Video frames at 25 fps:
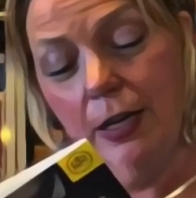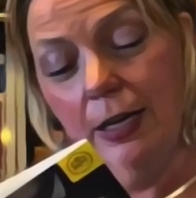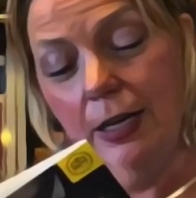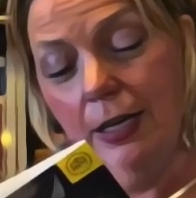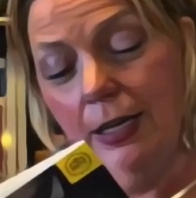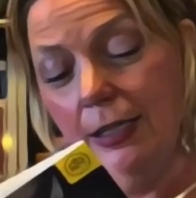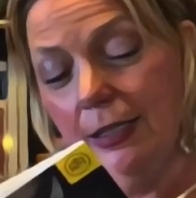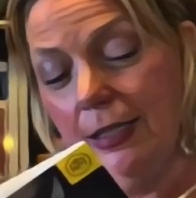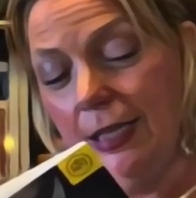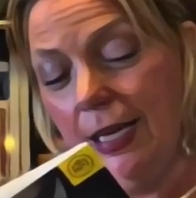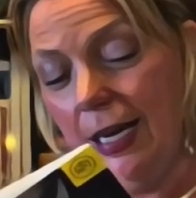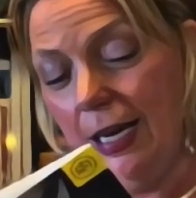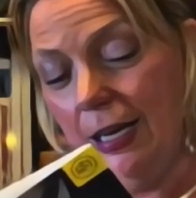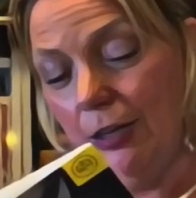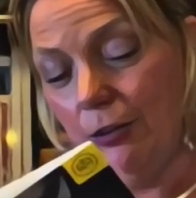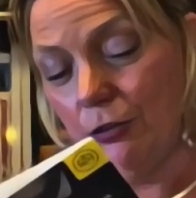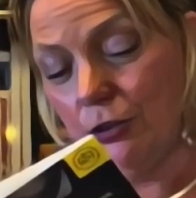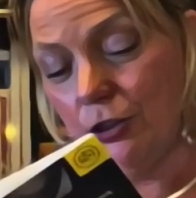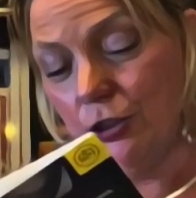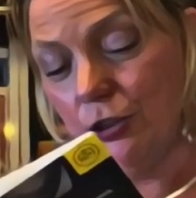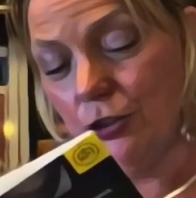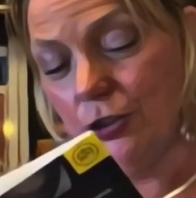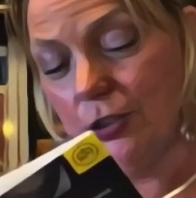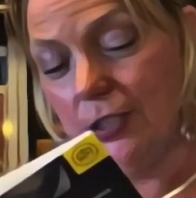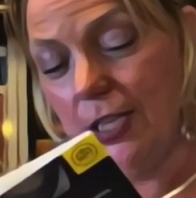
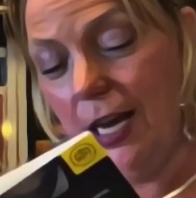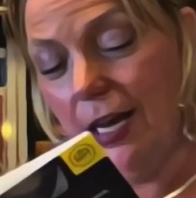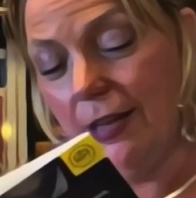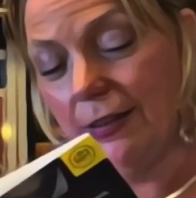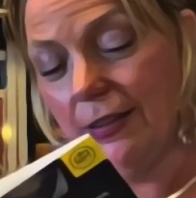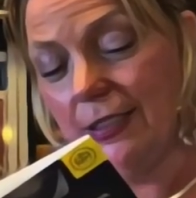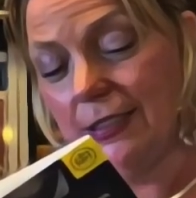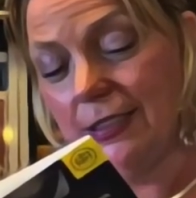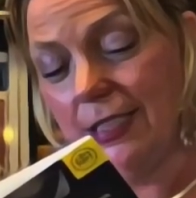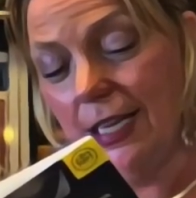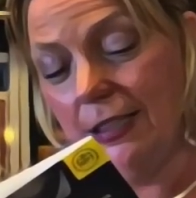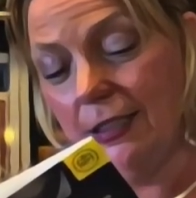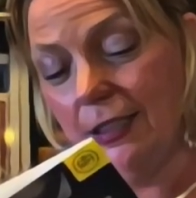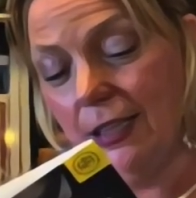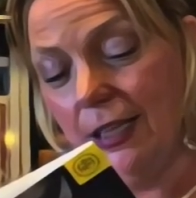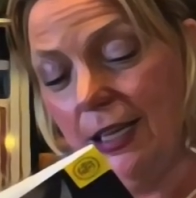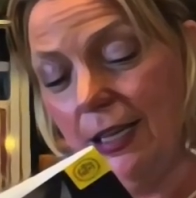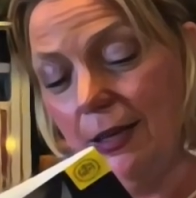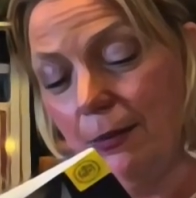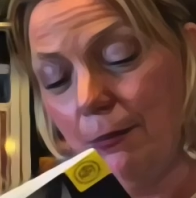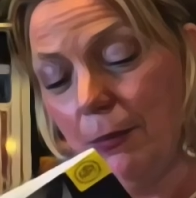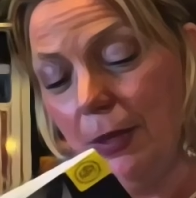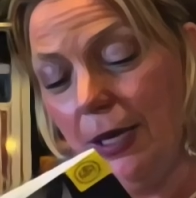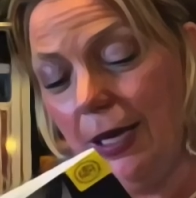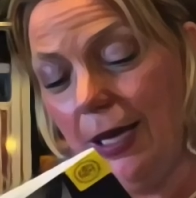encounters and the
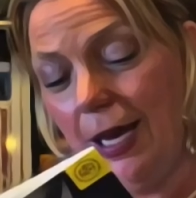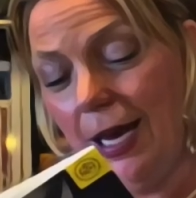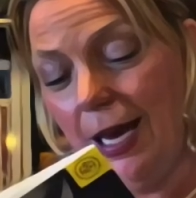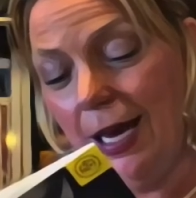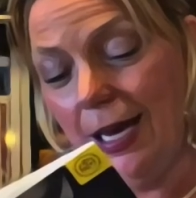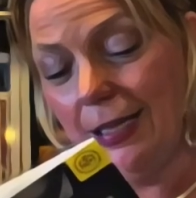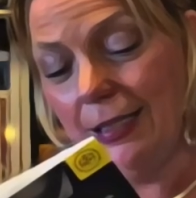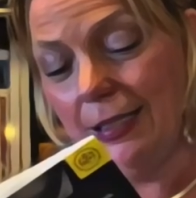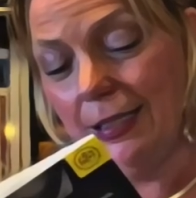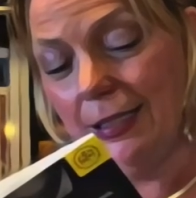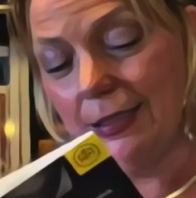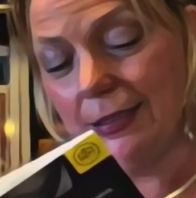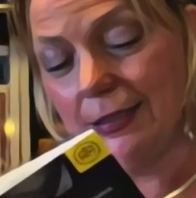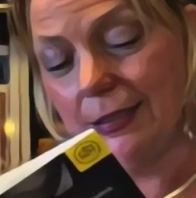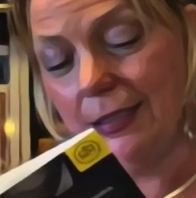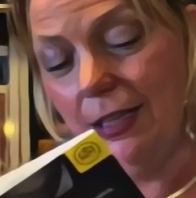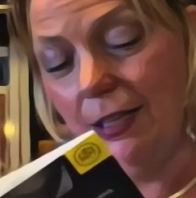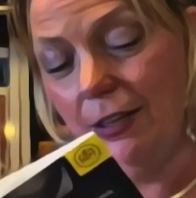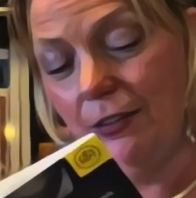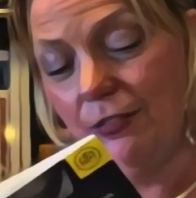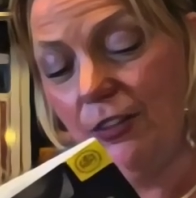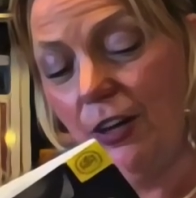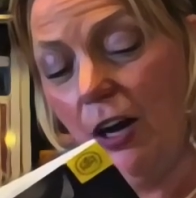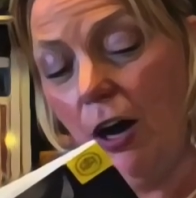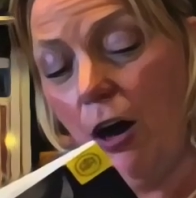delicate mechanics
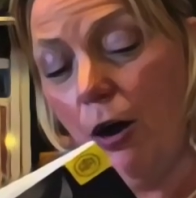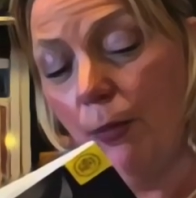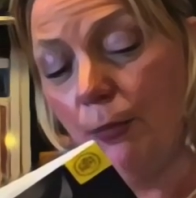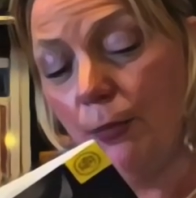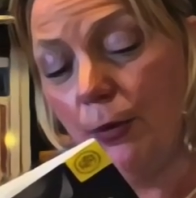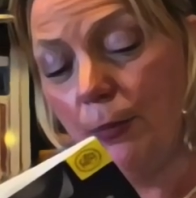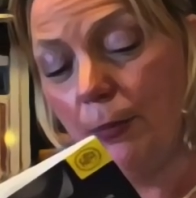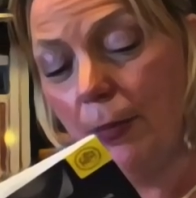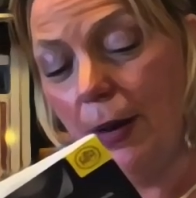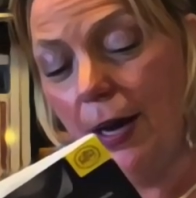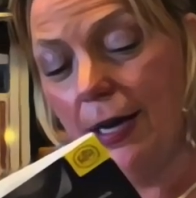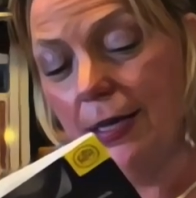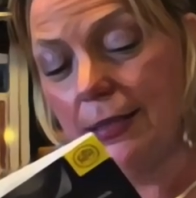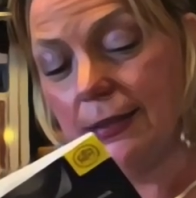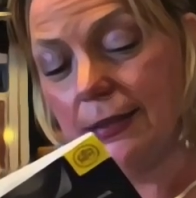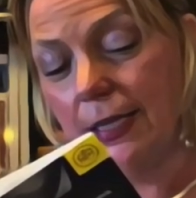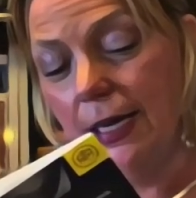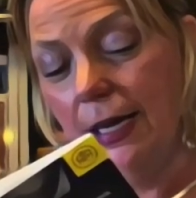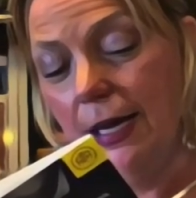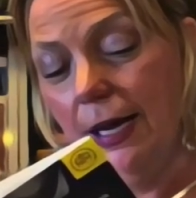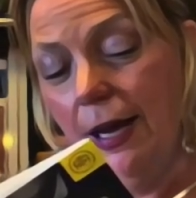of compromise